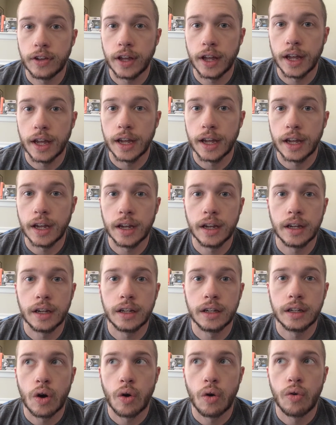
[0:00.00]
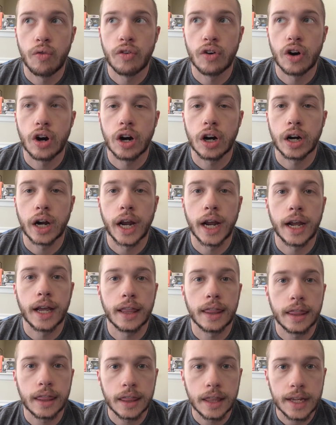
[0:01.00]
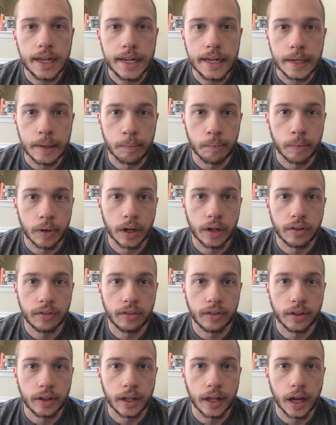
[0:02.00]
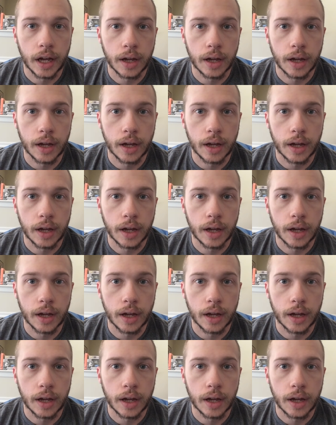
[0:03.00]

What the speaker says: a overarching theme for the